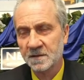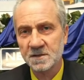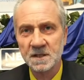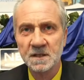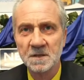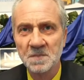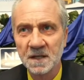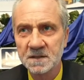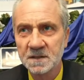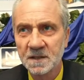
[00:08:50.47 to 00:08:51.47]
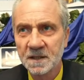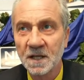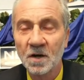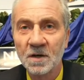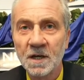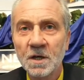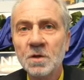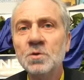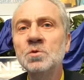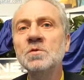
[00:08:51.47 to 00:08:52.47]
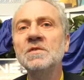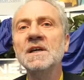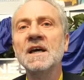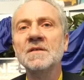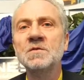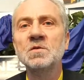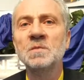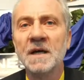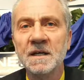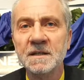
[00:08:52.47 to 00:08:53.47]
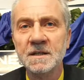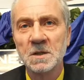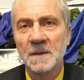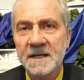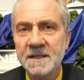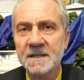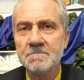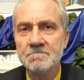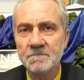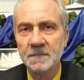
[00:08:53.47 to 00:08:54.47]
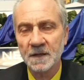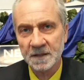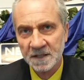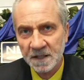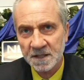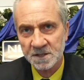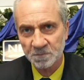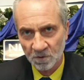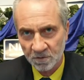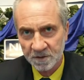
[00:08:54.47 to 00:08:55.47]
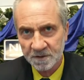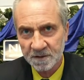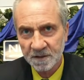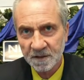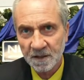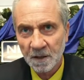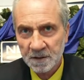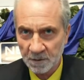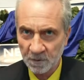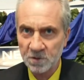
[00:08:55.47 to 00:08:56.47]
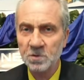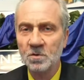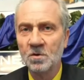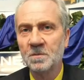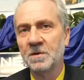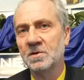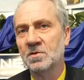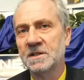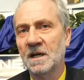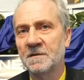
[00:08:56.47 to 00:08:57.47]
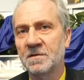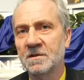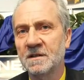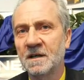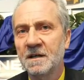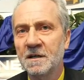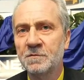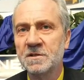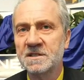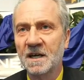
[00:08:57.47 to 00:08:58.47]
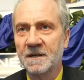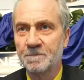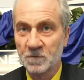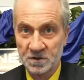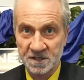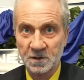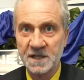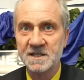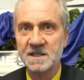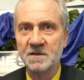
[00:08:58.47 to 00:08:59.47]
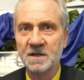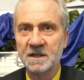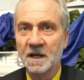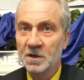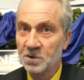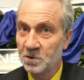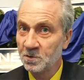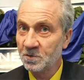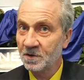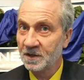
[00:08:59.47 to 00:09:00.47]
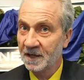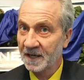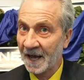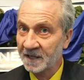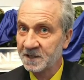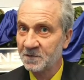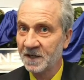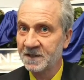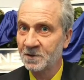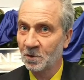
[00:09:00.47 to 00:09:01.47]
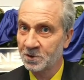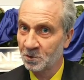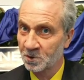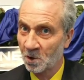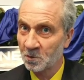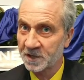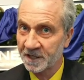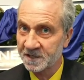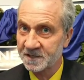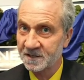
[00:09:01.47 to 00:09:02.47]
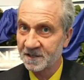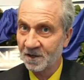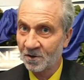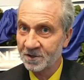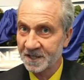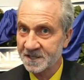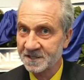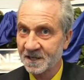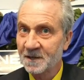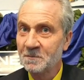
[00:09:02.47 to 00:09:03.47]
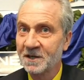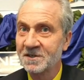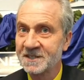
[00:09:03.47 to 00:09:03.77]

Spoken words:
cigarette packs. Now, do we have to wait 20 years more? Then when you open your telephone, it would say on a screensaver, you activated on your own risk because